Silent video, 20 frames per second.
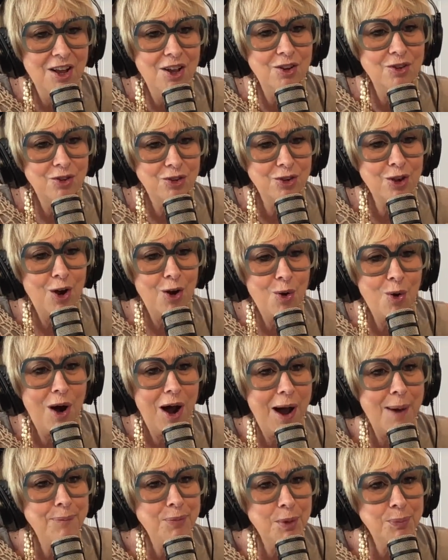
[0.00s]
So
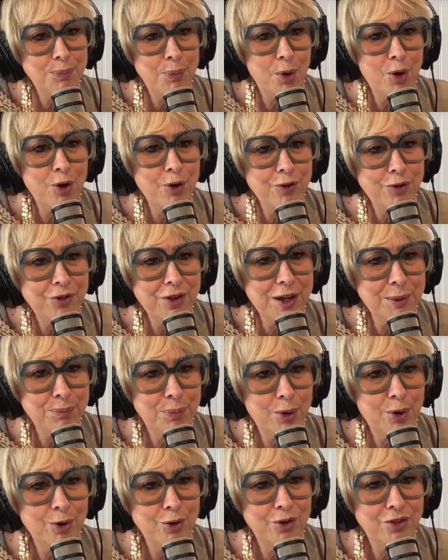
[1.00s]
I'm the perfect
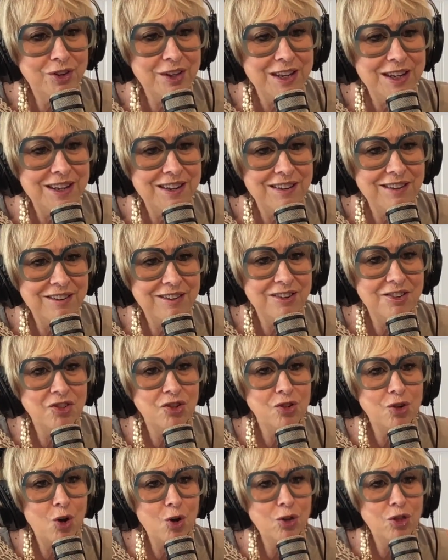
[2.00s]
person to
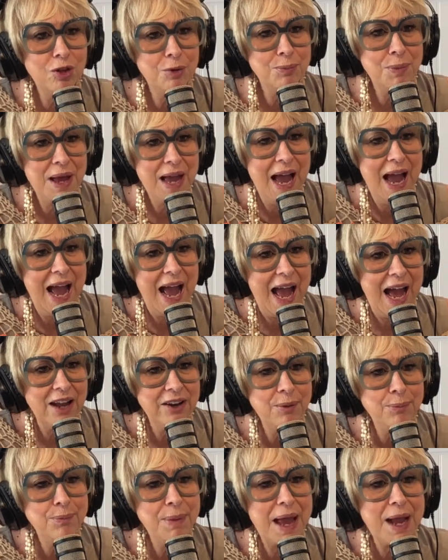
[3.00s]
show them how
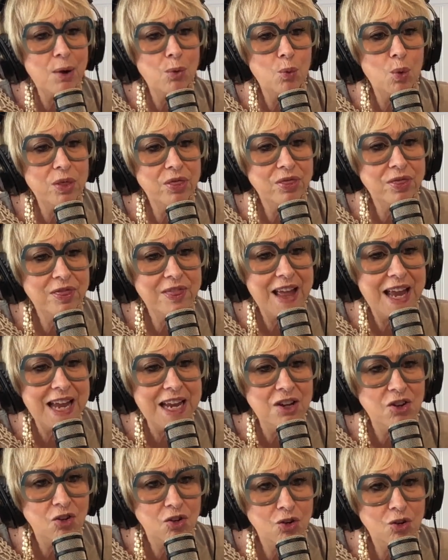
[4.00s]
to make what
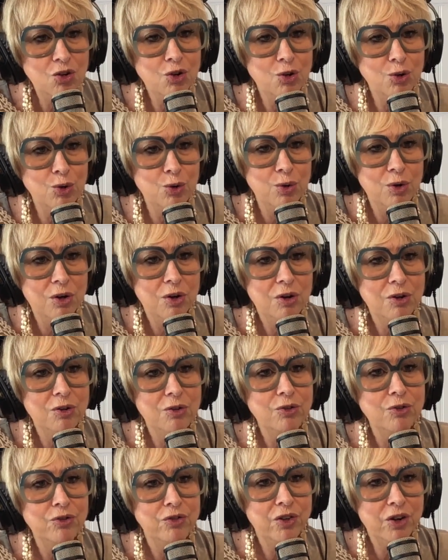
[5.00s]
they do
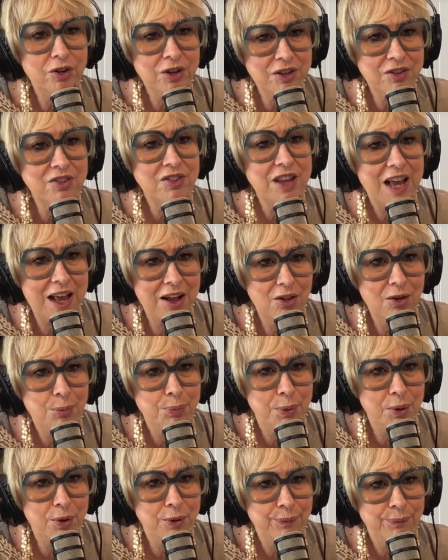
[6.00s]
very
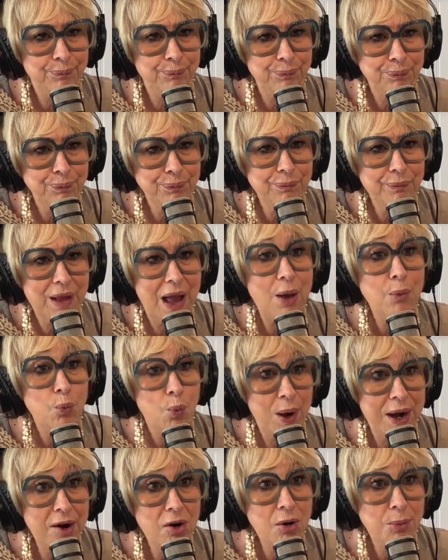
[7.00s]
saleable
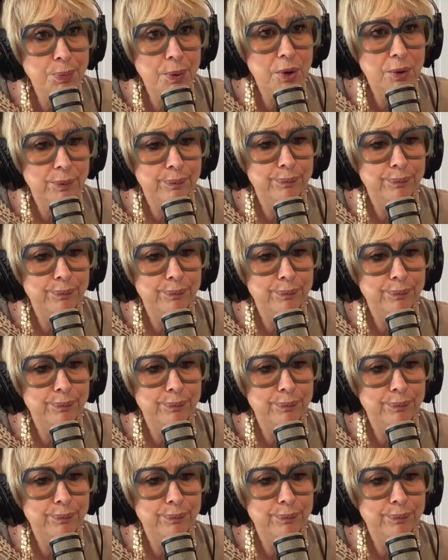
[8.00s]
and wearable.